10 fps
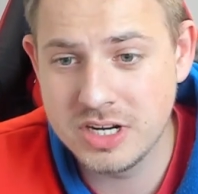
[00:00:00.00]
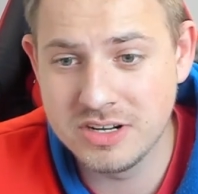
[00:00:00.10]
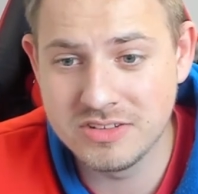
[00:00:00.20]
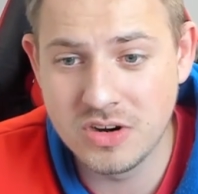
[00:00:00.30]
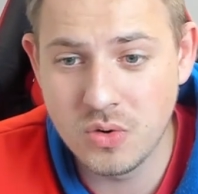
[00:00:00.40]
It
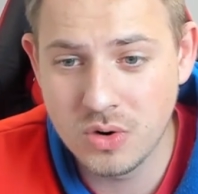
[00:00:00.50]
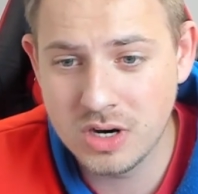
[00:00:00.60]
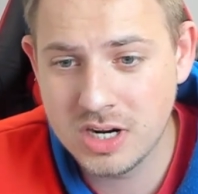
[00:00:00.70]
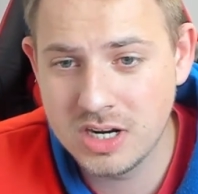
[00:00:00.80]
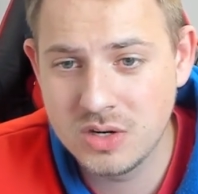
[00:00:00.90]
is an
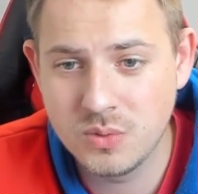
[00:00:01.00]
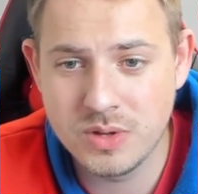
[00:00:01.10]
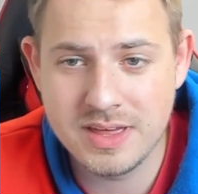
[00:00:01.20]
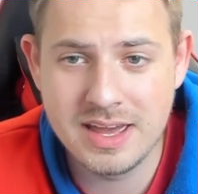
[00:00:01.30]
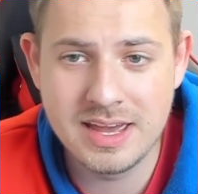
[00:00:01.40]
orc
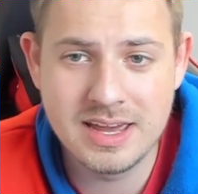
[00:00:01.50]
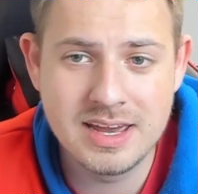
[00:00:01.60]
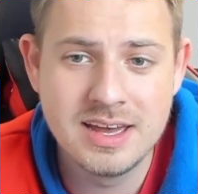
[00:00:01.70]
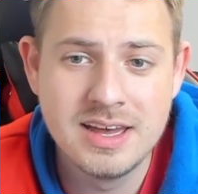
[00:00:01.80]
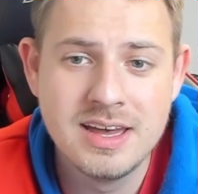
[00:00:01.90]
with
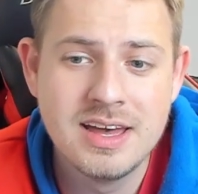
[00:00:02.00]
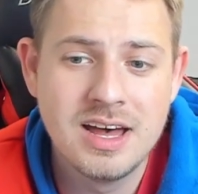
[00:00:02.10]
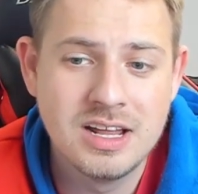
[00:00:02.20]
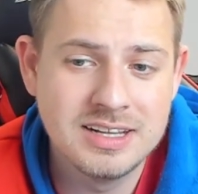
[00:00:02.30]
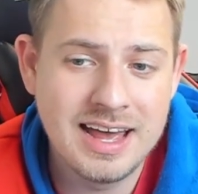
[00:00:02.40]
a
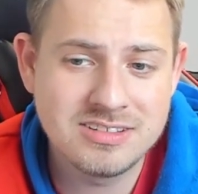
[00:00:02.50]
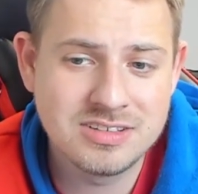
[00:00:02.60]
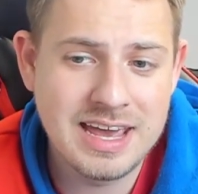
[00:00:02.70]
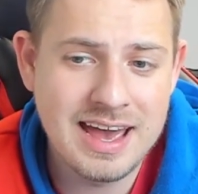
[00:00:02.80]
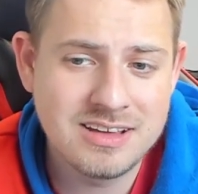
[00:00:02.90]

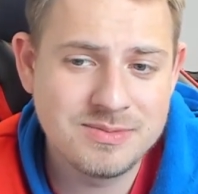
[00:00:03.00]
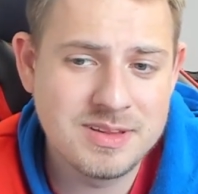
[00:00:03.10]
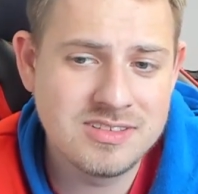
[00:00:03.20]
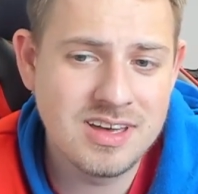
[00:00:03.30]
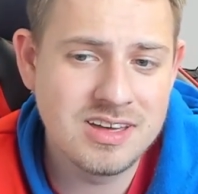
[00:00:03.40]
last gasp
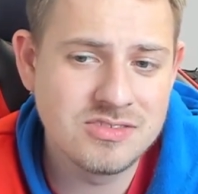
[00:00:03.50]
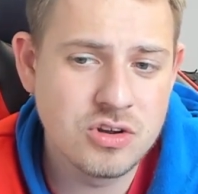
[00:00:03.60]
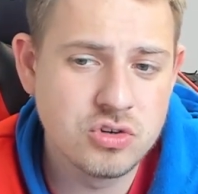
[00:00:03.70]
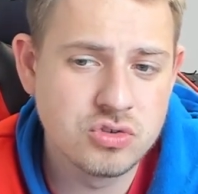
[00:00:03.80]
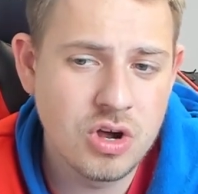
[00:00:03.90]
that says
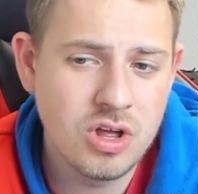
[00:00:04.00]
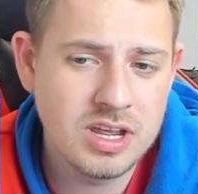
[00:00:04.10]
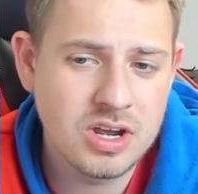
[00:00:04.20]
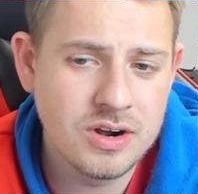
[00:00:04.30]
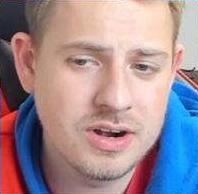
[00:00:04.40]
draw a
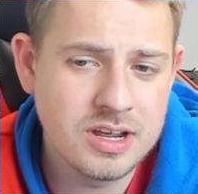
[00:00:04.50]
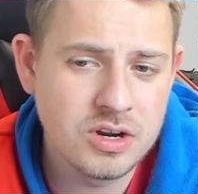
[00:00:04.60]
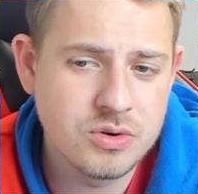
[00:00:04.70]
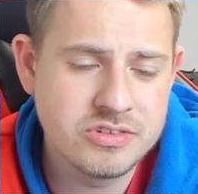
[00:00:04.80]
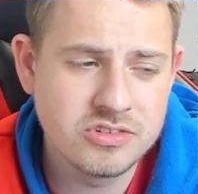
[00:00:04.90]
card,
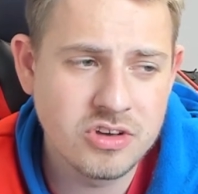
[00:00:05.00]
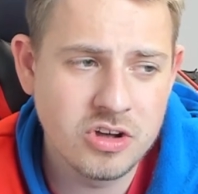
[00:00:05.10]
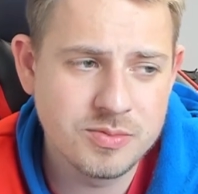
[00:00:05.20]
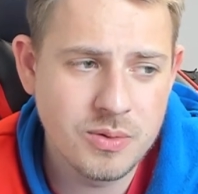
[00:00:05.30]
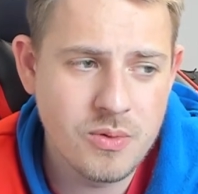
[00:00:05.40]
increases
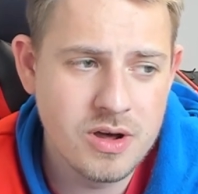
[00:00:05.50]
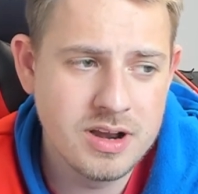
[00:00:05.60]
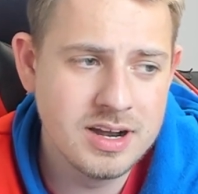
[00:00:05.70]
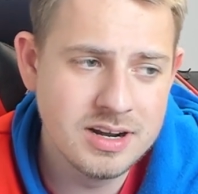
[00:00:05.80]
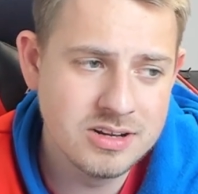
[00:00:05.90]
cost by 1,
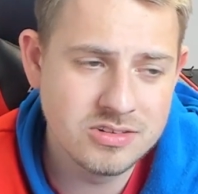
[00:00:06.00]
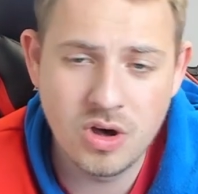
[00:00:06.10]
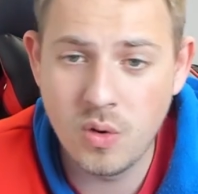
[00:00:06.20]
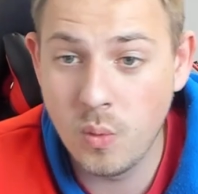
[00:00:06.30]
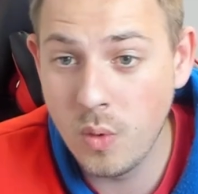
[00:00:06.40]
and it is
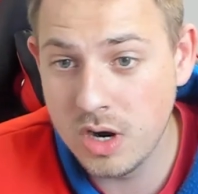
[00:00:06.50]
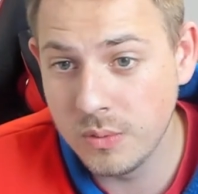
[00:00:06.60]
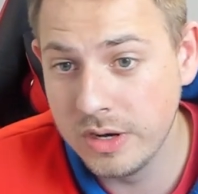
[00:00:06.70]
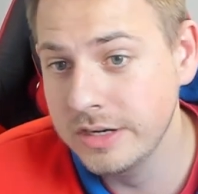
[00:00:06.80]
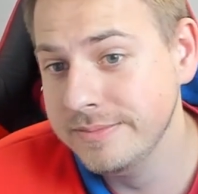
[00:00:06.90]
a
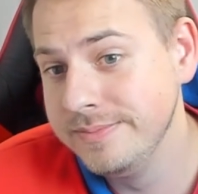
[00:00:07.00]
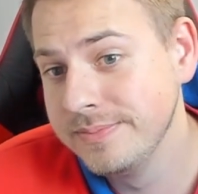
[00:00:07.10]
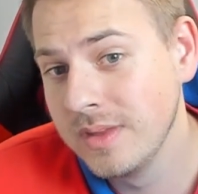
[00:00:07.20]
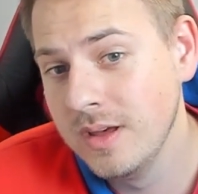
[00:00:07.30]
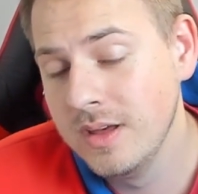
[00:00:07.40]
1/1.
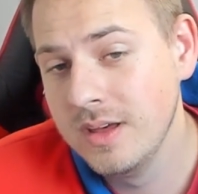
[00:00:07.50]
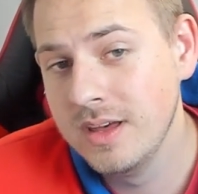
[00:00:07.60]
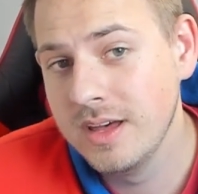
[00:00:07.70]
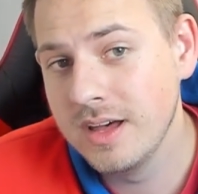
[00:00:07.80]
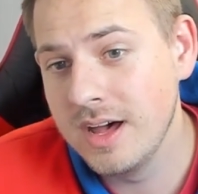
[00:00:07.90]

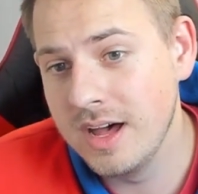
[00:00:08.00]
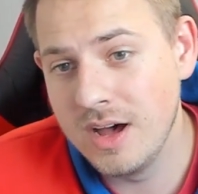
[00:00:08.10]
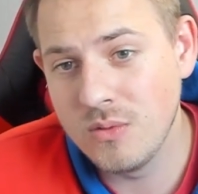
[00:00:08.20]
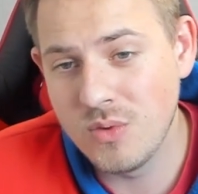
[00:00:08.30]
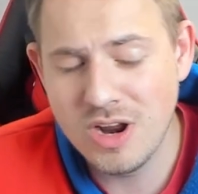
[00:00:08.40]

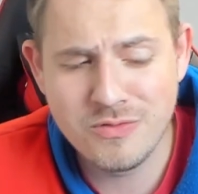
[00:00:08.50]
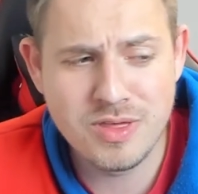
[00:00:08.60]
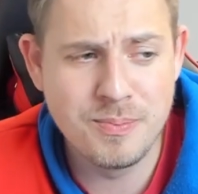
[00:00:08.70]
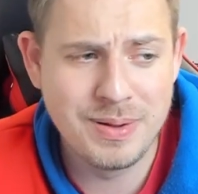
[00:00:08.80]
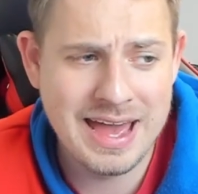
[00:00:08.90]
Right off
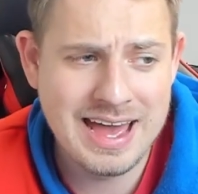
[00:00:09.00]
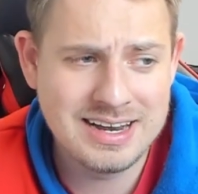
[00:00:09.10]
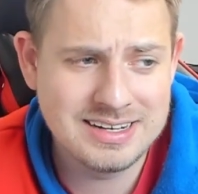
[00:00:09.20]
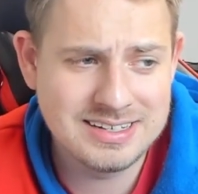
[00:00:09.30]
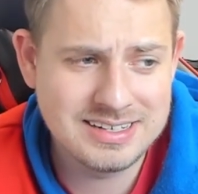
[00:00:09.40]
the bat,
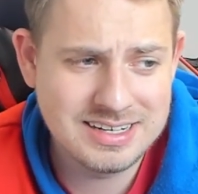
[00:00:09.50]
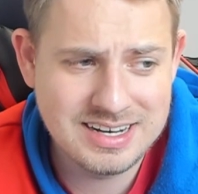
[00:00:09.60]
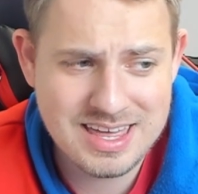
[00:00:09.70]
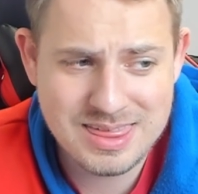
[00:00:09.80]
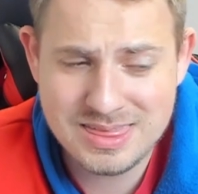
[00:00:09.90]

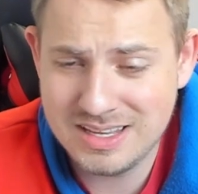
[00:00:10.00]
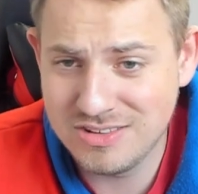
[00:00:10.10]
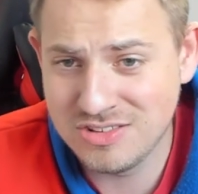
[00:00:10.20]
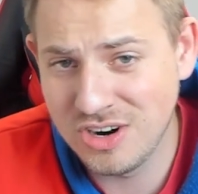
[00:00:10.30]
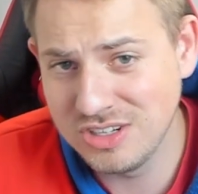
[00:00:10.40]
I think
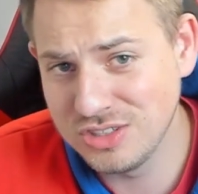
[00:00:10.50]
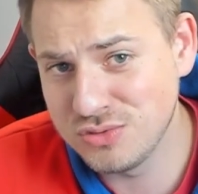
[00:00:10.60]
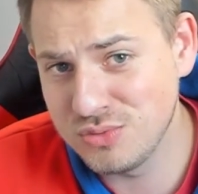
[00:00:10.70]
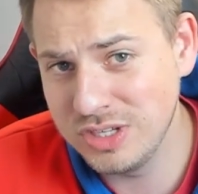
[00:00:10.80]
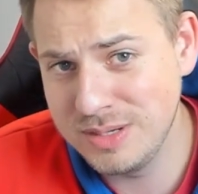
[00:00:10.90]
this card looks
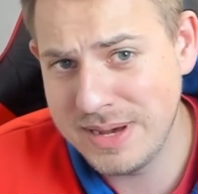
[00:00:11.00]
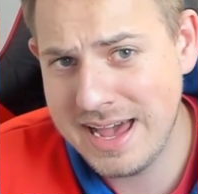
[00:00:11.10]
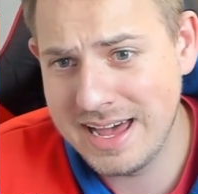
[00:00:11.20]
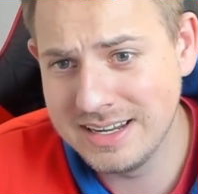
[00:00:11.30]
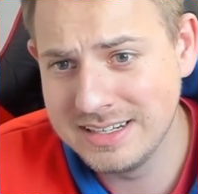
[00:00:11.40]
really
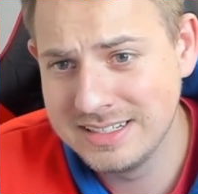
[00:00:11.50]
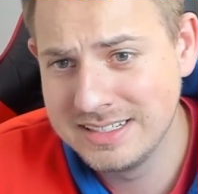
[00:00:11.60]
bad.